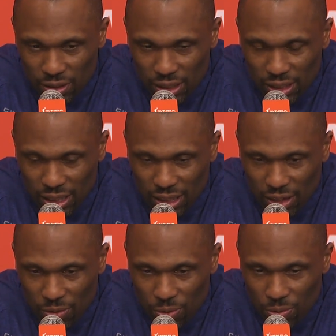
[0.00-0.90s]
I
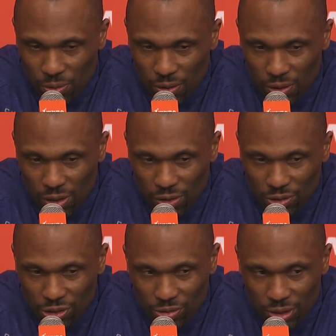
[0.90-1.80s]
thought we were on a
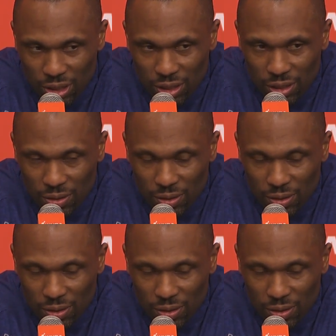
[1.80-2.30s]
string,